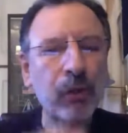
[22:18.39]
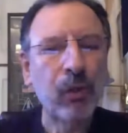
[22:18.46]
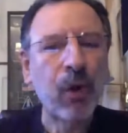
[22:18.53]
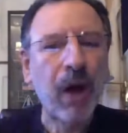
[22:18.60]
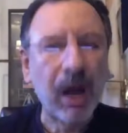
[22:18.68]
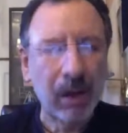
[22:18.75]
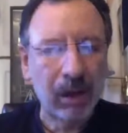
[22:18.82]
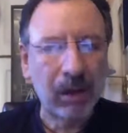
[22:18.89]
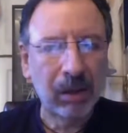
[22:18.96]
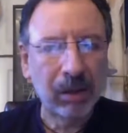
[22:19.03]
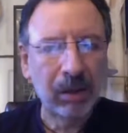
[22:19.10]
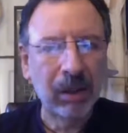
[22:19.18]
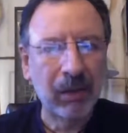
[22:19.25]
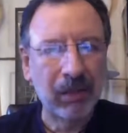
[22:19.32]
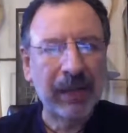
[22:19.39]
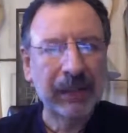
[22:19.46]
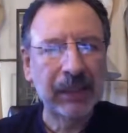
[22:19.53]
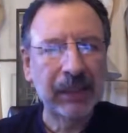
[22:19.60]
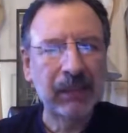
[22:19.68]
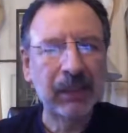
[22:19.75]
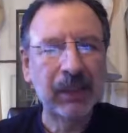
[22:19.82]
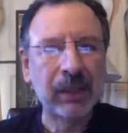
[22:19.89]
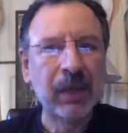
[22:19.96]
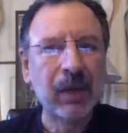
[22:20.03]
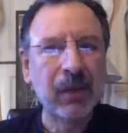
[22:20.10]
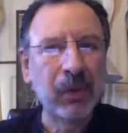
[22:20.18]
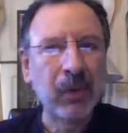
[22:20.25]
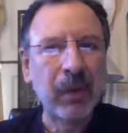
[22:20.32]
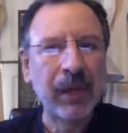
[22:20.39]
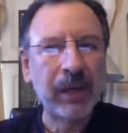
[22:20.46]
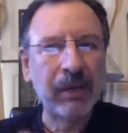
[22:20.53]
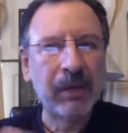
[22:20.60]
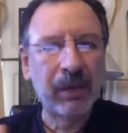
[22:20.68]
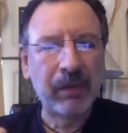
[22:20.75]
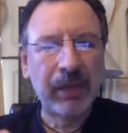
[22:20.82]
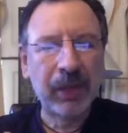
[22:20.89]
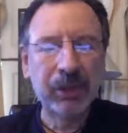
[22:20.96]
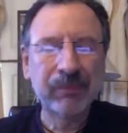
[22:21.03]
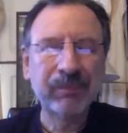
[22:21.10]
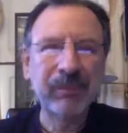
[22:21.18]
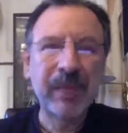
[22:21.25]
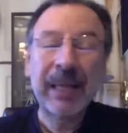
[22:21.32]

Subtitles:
throttle effectively the rate of innovation.